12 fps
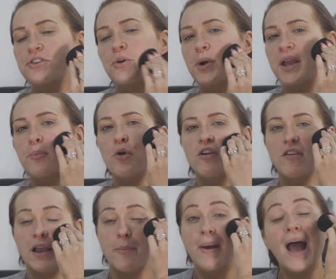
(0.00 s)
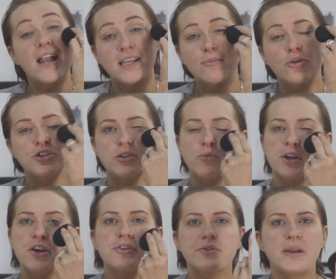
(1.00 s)
You're going in more of like a patting motion
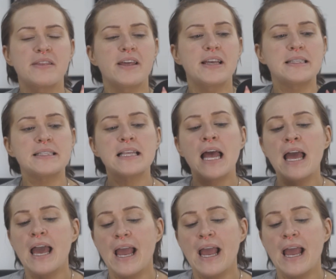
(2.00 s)
when you're doing this.